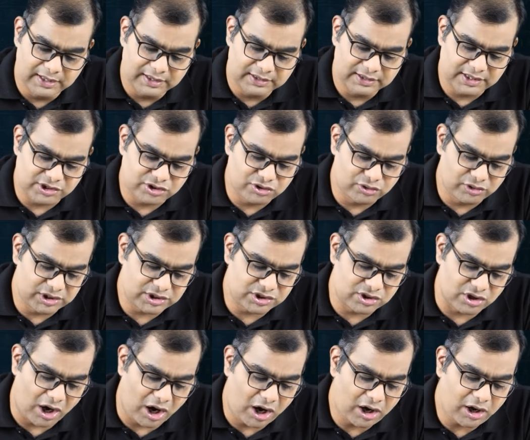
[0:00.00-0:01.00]
The issuer is
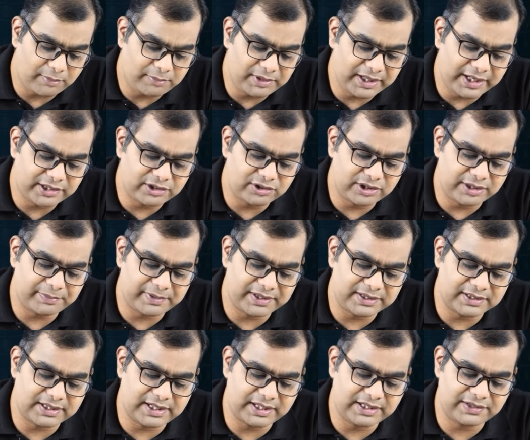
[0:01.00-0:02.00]
not obligated to repay
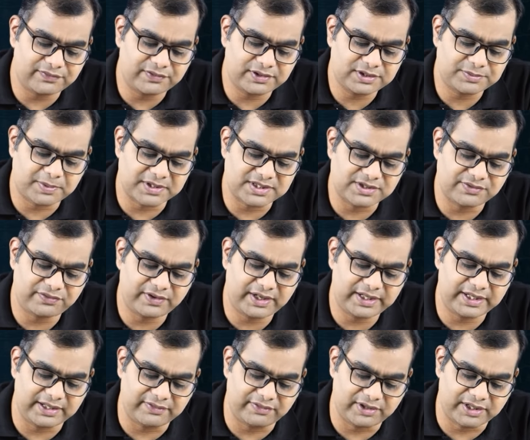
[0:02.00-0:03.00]
the debt if a
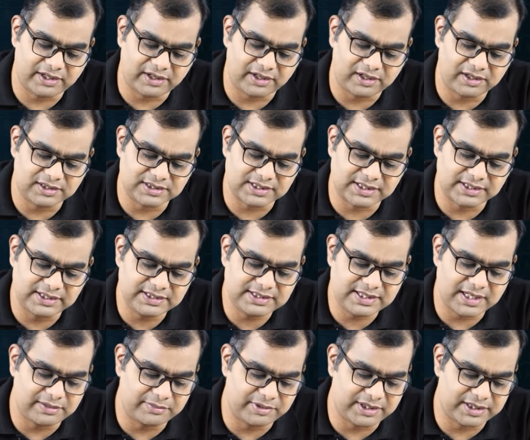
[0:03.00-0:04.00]
specified event occurs, and this
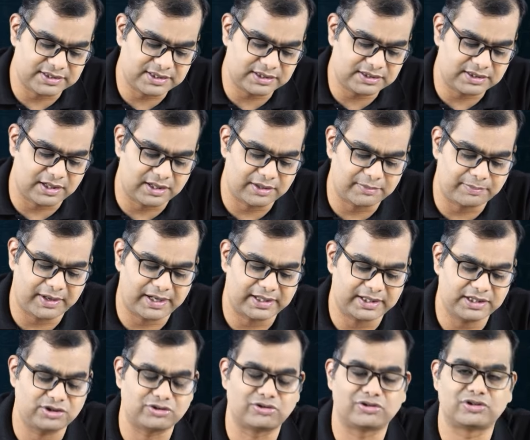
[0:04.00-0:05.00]
eliminates a
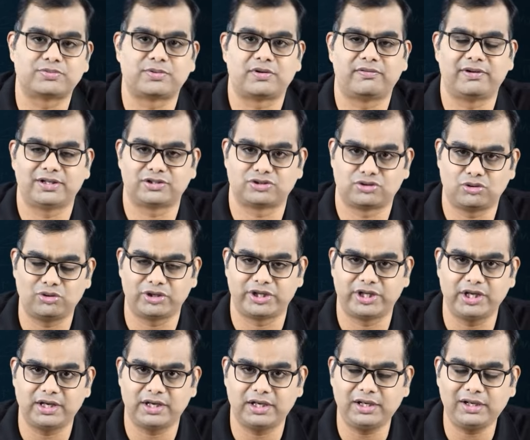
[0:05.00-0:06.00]
third-party insurance provider. So,
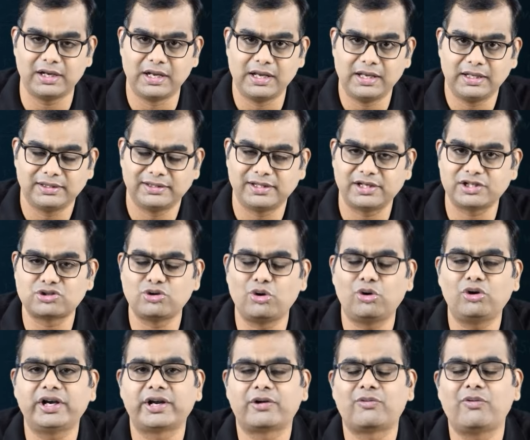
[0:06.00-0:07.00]
here there is
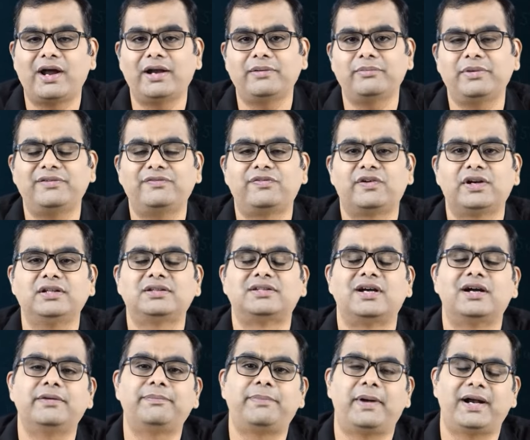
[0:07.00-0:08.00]
no requirement for a
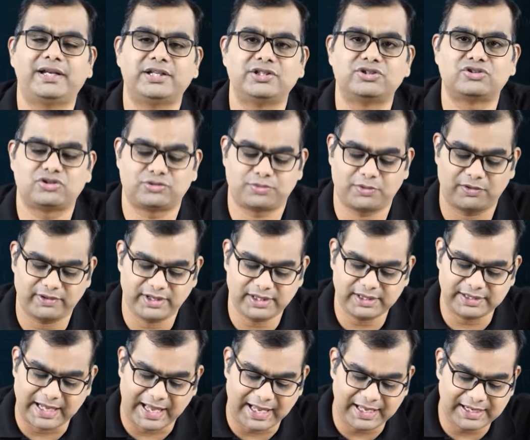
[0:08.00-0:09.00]
third-party insurance provider.
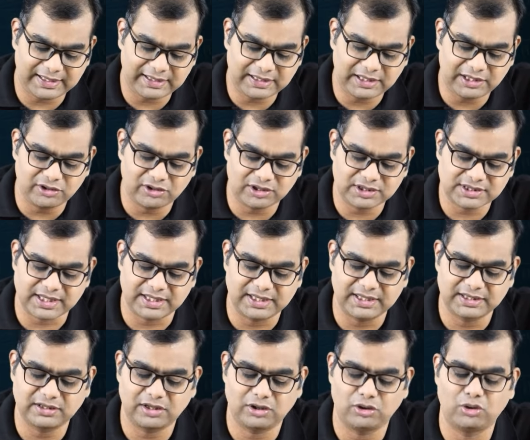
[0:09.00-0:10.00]
Directly you are
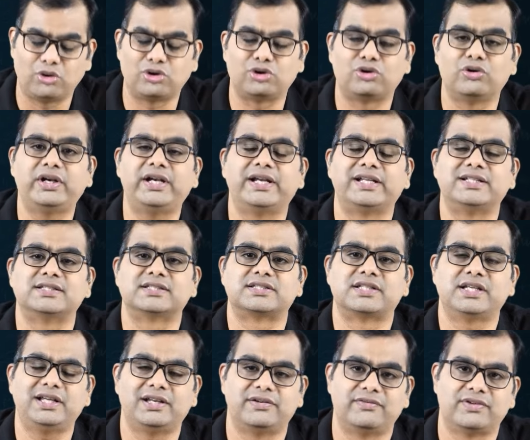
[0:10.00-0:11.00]
selling the loan to an
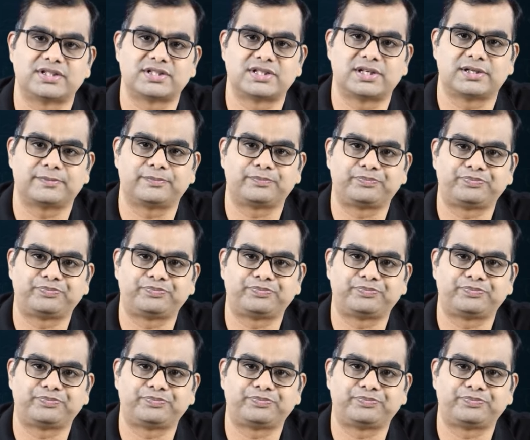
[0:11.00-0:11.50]
existing investor.